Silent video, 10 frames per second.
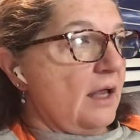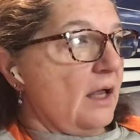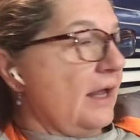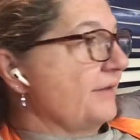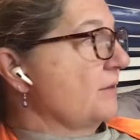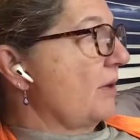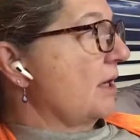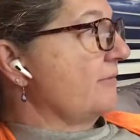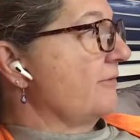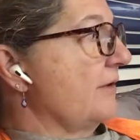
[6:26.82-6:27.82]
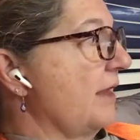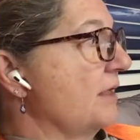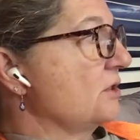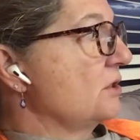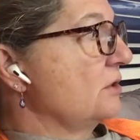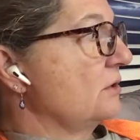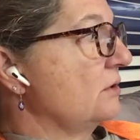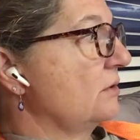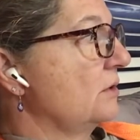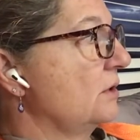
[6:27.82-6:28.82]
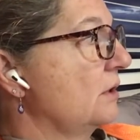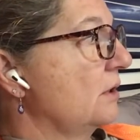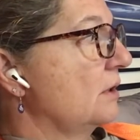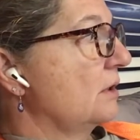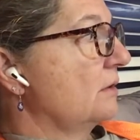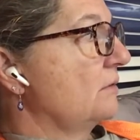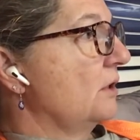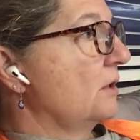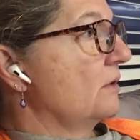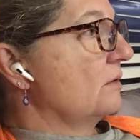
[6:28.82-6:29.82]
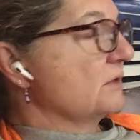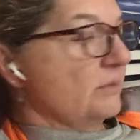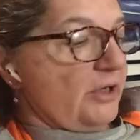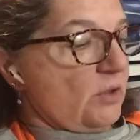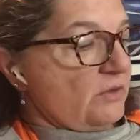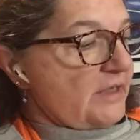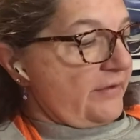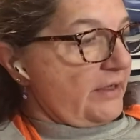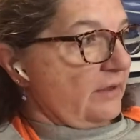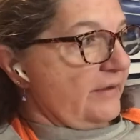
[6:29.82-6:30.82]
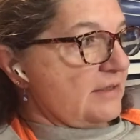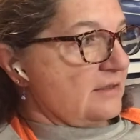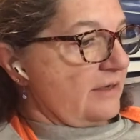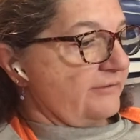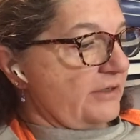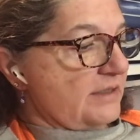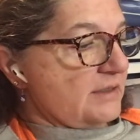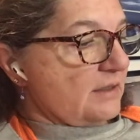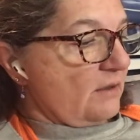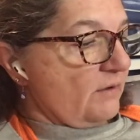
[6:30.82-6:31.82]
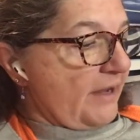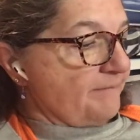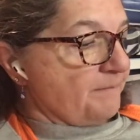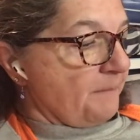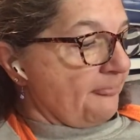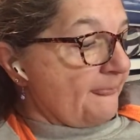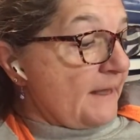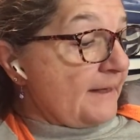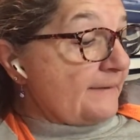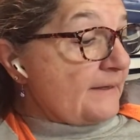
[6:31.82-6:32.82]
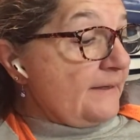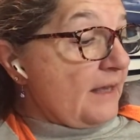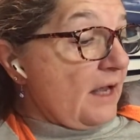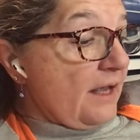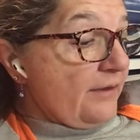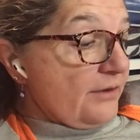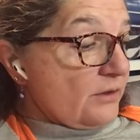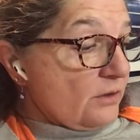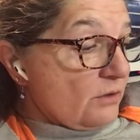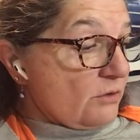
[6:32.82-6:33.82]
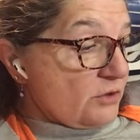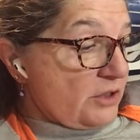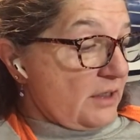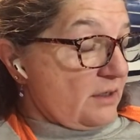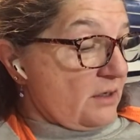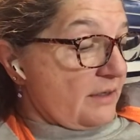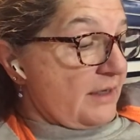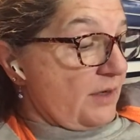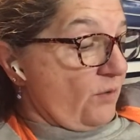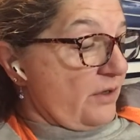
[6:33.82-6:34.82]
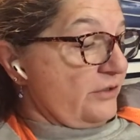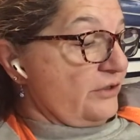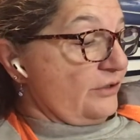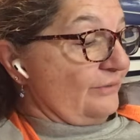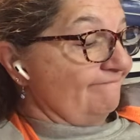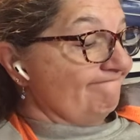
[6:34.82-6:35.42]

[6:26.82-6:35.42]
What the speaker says: at the bottom for that too. Oh no, somebody going down the hill. That's not for us. Okay. Then the other crochet along that I want to do